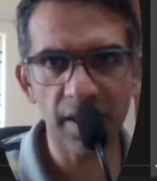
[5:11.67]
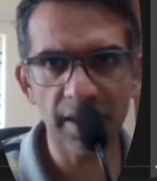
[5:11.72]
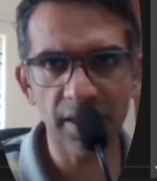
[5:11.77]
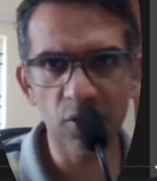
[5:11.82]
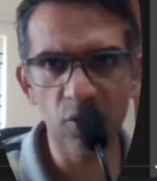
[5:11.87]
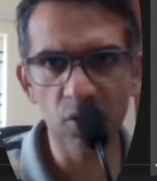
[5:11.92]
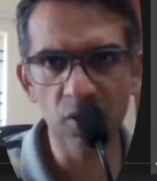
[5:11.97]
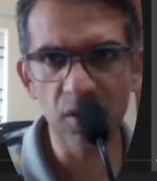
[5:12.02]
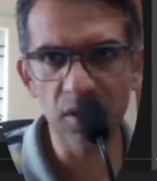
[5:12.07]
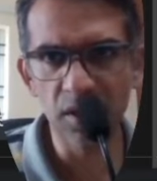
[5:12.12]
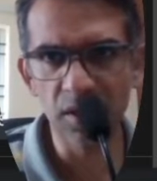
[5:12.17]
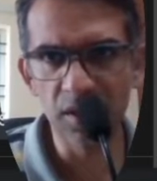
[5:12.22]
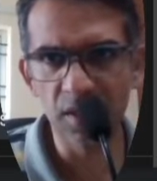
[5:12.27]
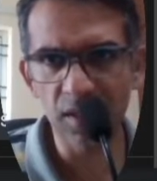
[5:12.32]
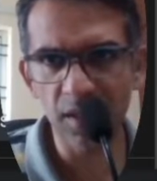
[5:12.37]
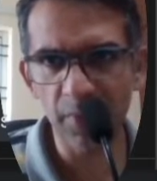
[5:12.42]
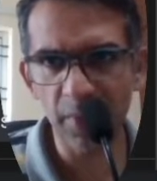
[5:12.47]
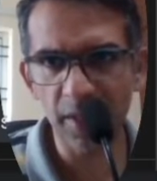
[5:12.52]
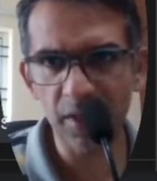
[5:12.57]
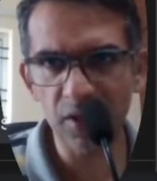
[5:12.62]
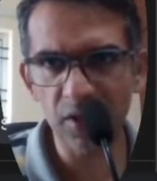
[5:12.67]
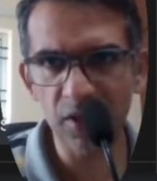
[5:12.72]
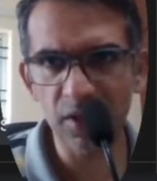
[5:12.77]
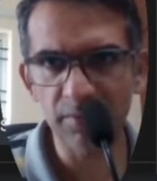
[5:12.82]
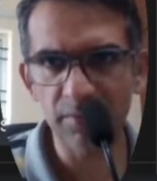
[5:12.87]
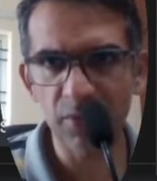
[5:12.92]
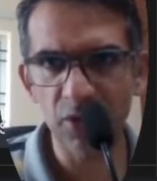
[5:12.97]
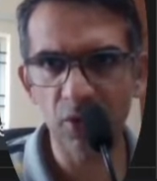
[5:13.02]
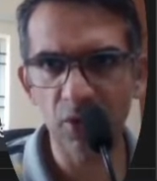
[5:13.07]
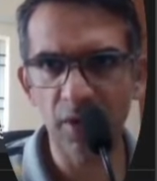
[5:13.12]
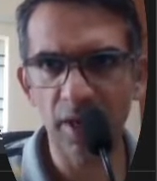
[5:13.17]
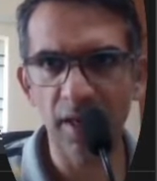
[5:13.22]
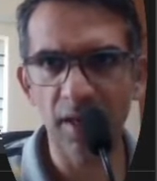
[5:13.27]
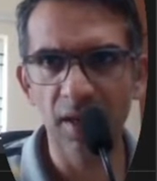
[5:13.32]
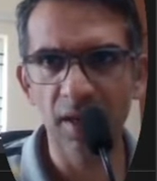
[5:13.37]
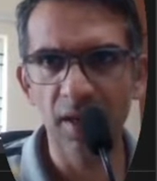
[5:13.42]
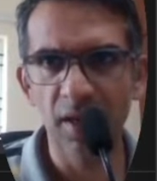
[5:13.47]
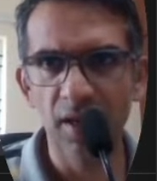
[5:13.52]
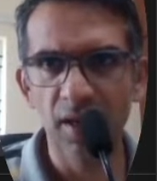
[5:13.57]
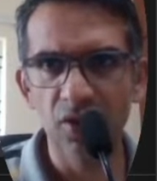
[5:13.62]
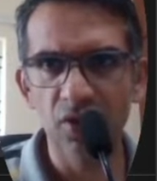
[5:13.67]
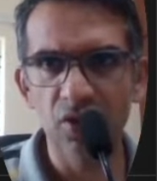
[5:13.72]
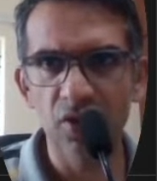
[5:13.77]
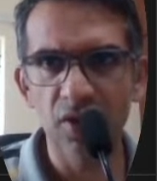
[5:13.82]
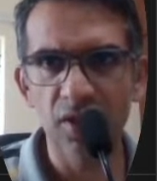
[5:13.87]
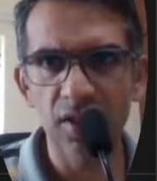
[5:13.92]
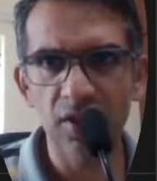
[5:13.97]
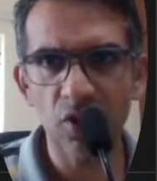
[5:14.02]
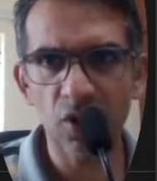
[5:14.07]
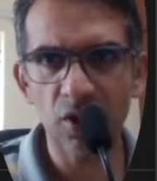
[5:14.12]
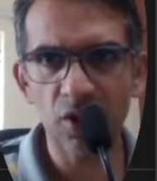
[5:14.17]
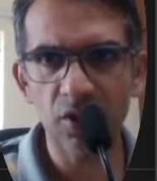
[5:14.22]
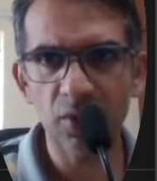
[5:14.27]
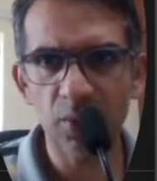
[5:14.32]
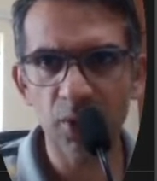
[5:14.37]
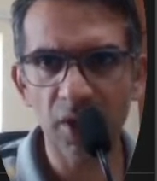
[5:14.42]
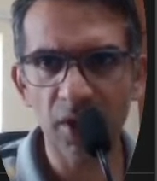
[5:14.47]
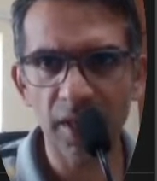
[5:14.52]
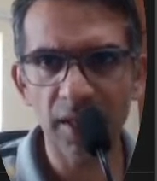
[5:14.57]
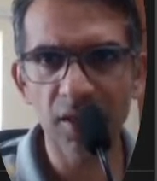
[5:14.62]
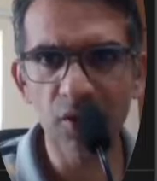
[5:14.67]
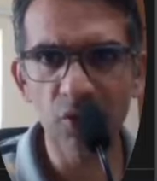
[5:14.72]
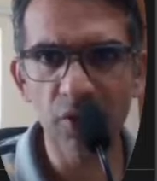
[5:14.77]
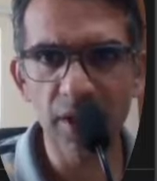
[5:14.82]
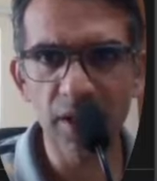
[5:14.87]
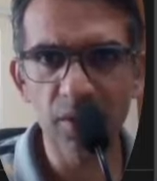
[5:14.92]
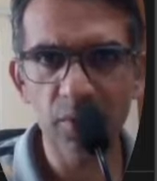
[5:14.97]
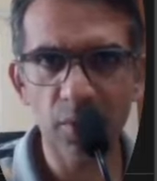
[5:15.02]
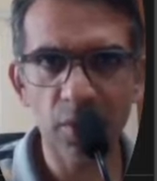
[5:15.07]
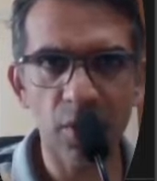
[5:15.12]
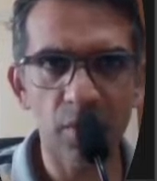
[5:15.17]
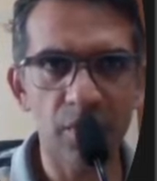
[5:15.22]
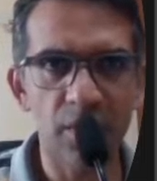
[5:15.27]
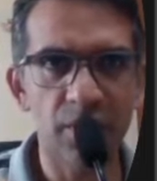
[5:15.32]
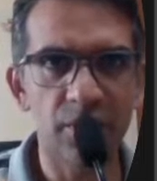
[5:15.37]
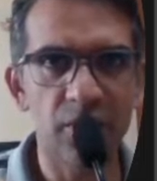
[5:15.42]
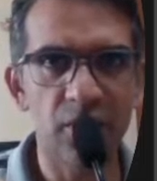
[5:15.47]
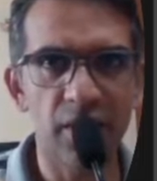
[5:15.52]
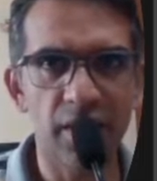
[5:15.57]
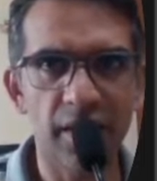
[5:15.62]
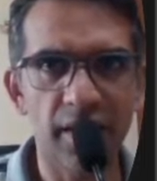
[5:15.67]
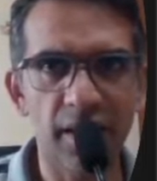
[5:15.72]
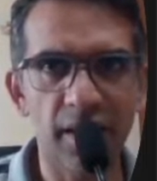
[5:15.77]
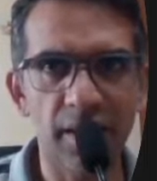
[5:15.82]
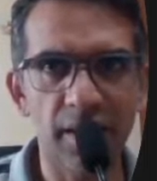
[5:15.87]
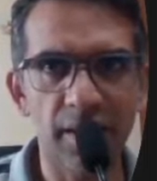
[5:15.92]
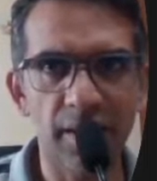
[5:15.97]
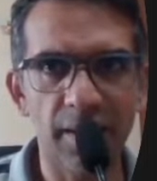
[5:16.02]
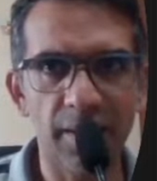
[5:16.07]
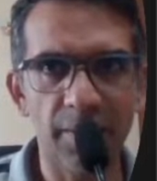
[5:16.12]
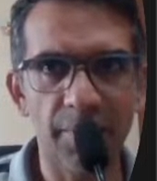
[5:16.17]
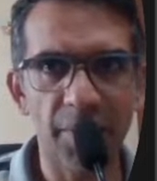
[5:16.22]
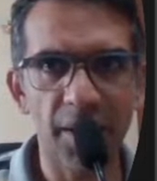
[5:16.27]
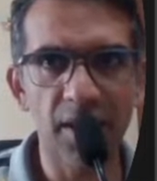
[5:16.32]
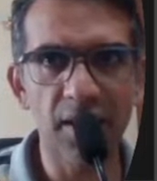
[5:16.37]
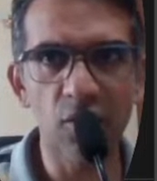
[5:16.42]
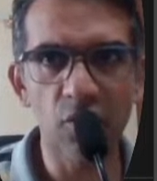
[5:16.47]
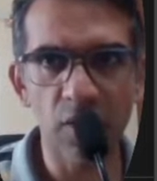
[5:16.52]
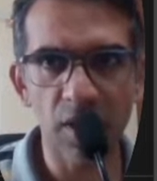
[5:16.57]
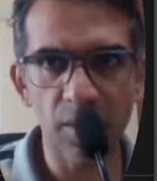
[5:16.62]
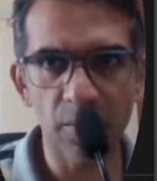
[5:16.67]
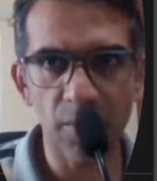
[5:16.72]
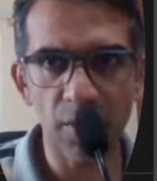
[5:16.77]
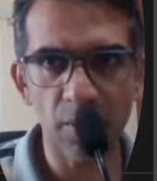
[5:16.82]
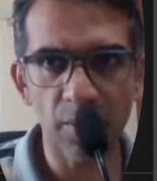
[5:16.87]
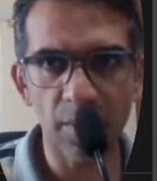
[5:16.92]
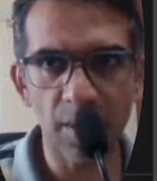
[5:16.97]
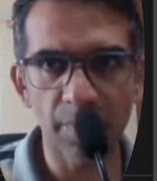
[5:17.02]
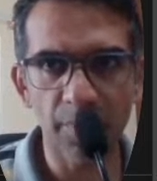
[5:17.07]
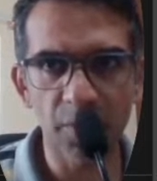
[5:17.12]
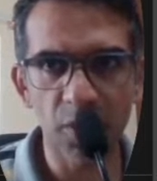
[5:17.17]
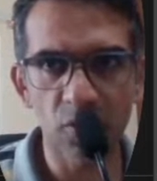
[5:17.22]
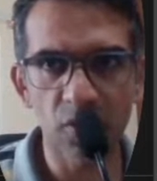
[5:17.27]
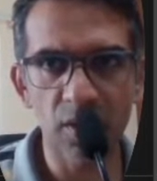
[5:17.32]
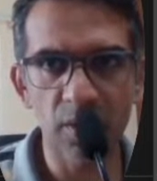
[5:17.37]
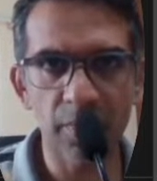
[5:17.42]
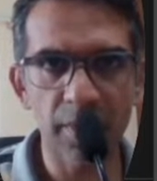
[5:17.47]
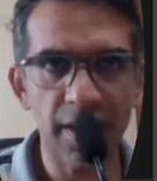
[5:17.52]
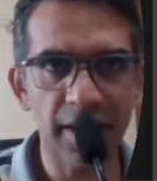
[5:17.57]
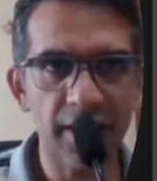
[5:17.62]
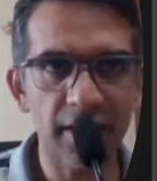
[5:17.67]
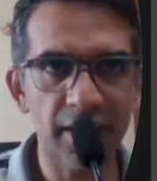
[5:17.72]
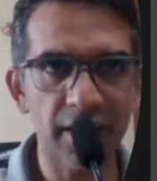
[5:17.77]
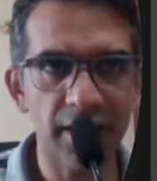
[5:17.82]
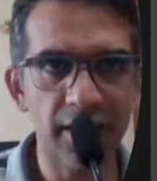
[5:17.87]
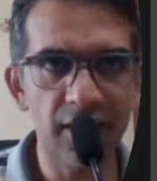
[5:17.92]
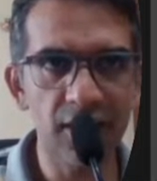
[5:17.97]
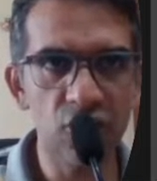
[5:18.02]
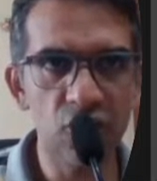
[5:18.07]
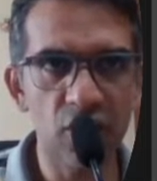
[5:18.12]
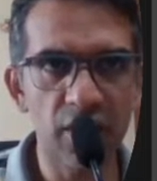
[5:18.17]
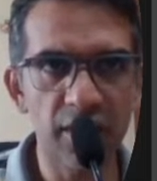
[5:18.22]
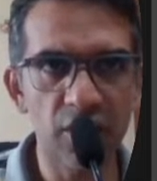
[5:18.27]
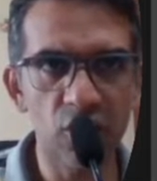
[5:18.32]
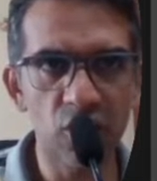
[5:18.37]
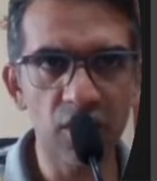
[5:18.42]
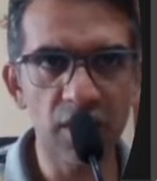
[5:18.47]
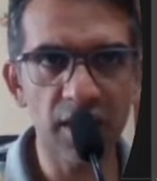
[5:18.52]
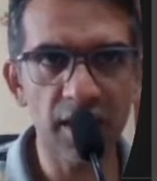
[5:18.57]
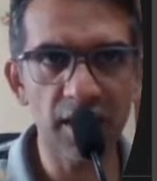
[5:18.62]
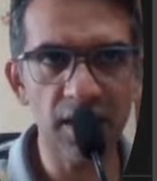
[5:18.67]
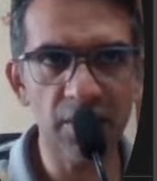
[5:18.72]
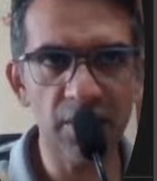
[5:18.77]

I took this image okay so this talks about n queens problems right uh, n queen problem using backtracking so i took that